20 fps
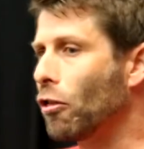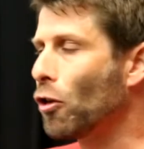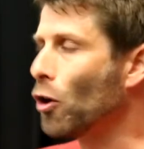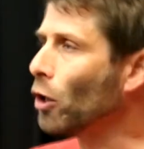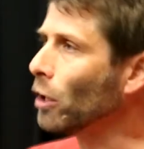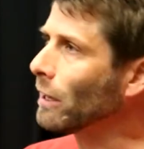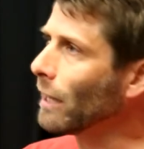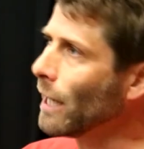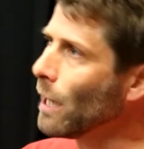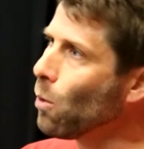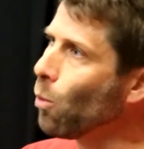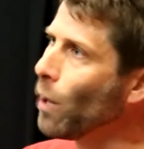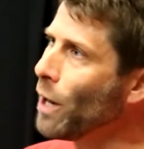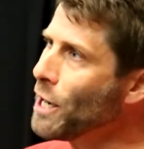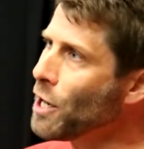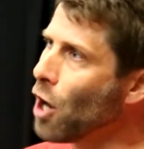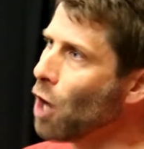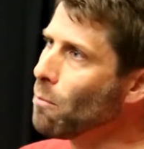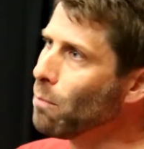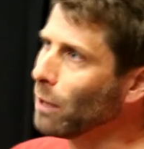before. Thirdly, we
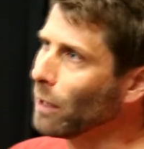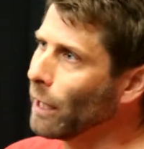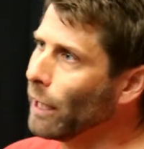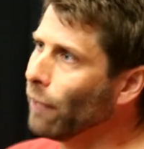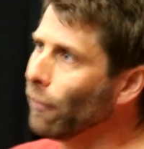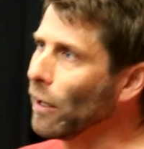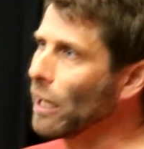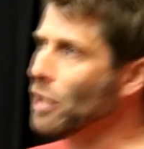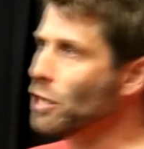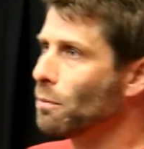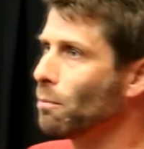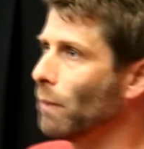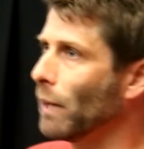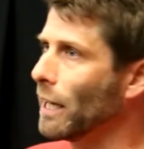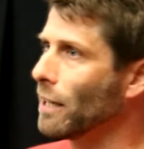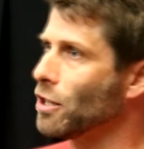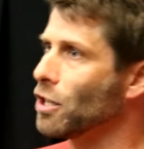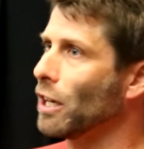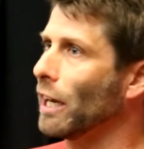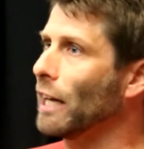don't believe
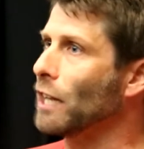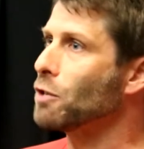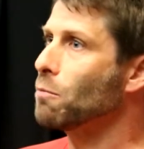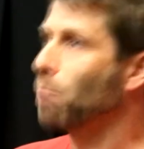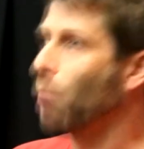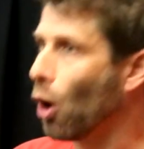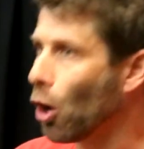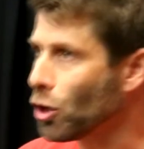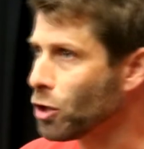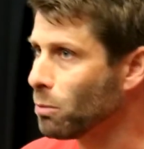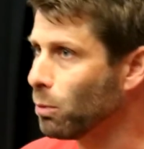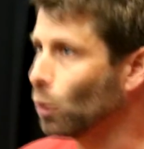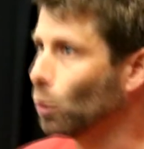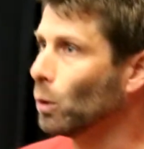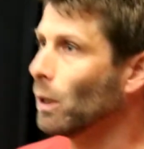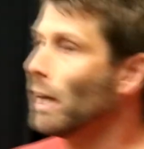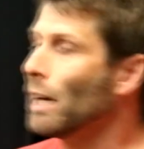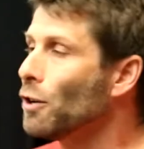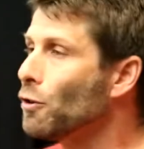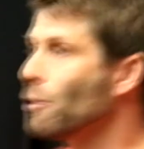it's
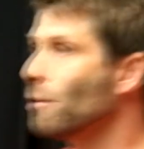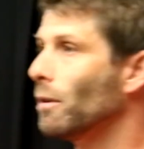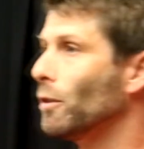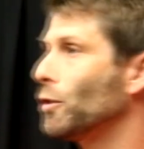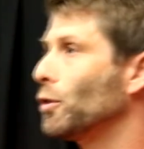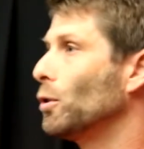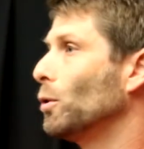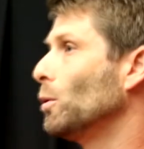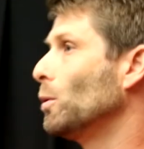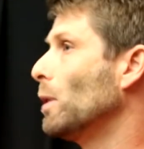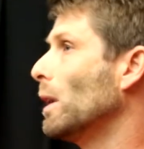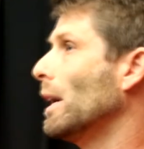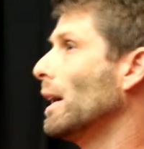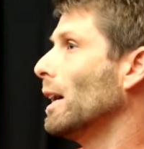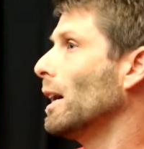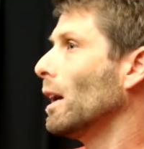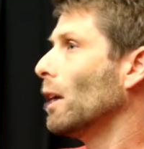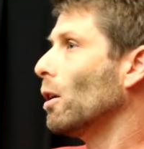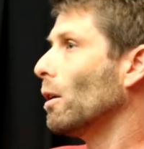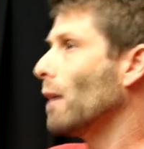possible to
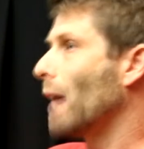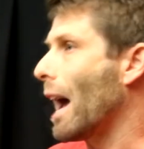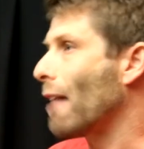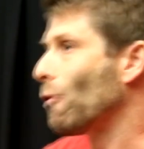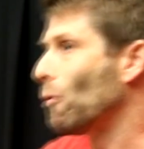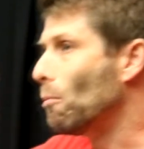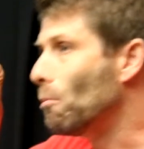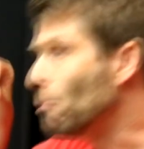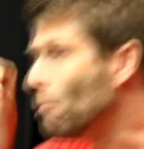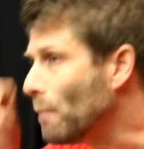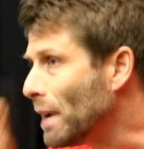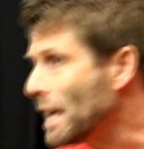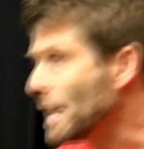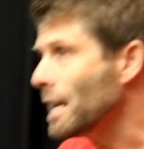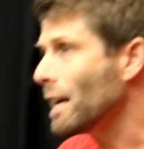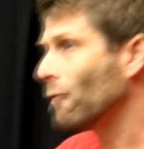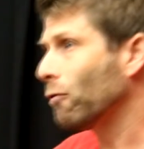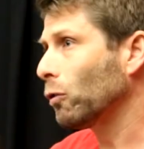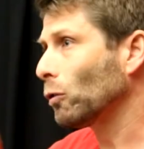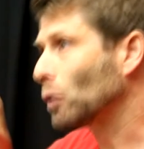have a
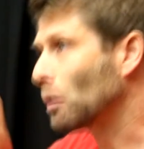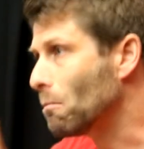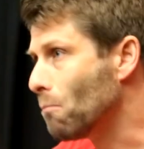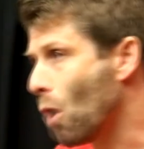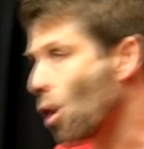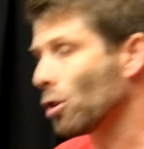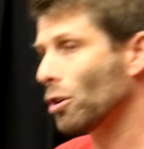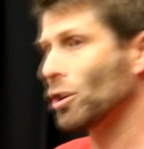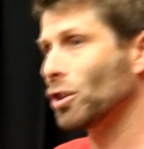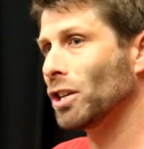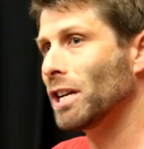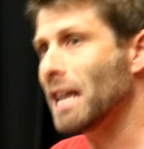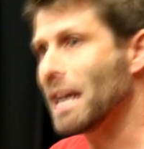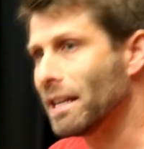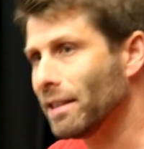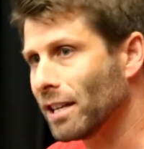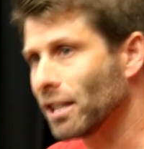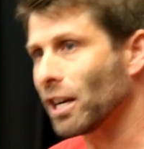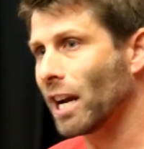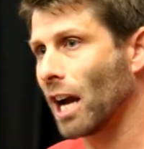meaningful democracy
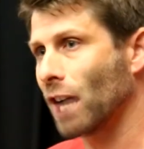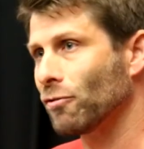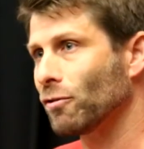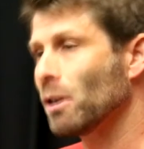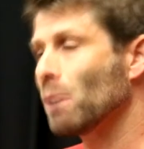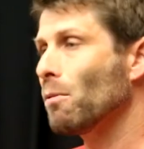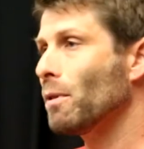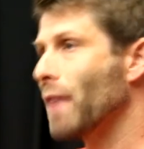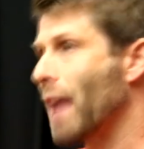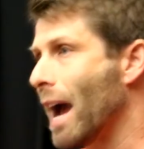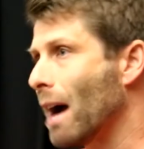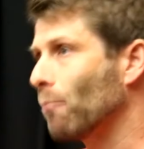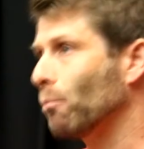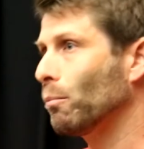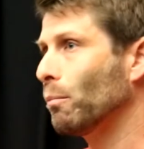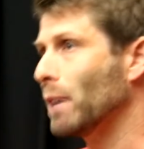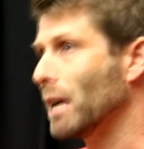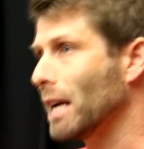in this country without